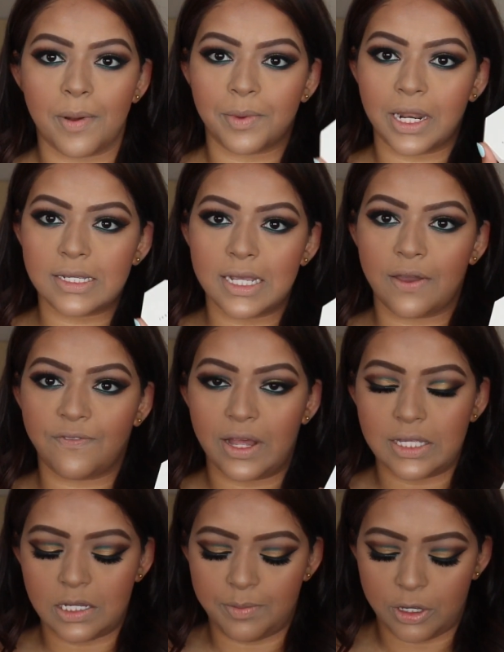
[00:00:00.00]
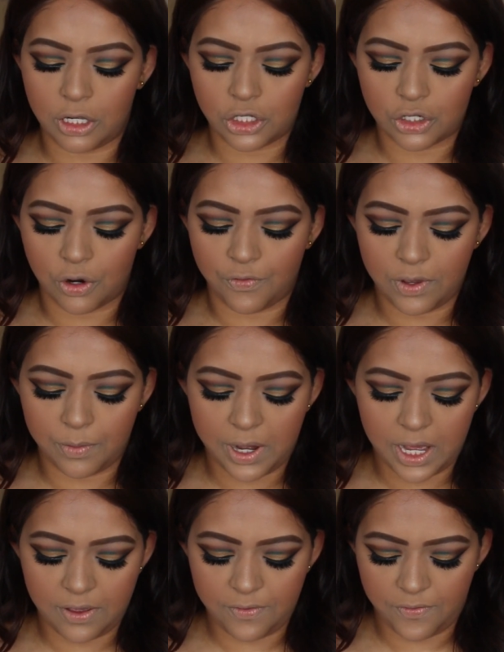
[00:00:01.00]
I'm going to take Fenty Beauty Trophy
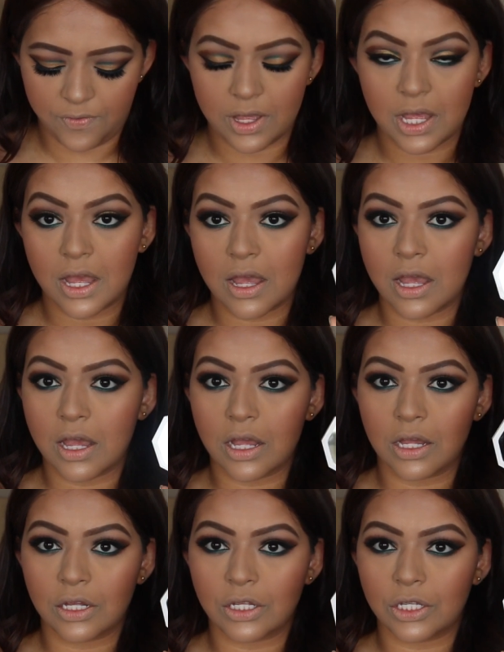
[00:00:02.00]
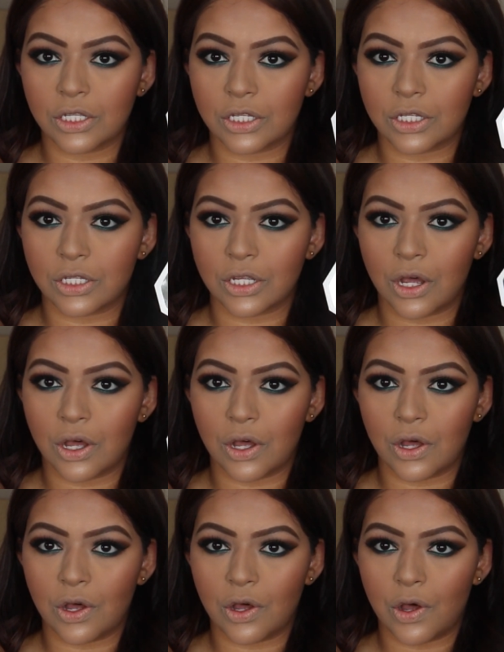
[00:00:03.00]
Wife.
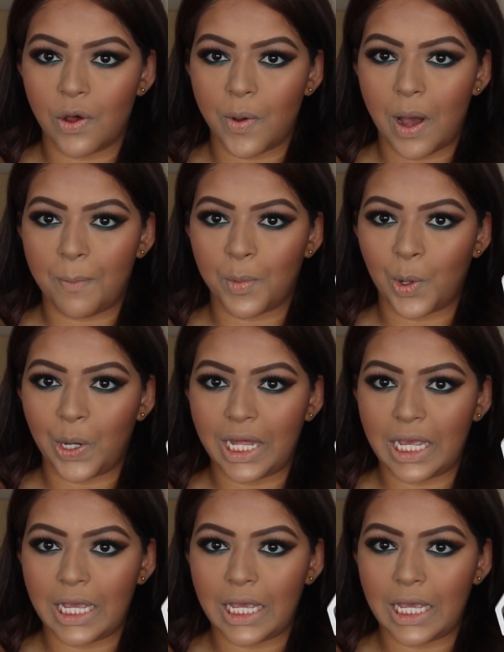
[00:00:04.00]
So pretty.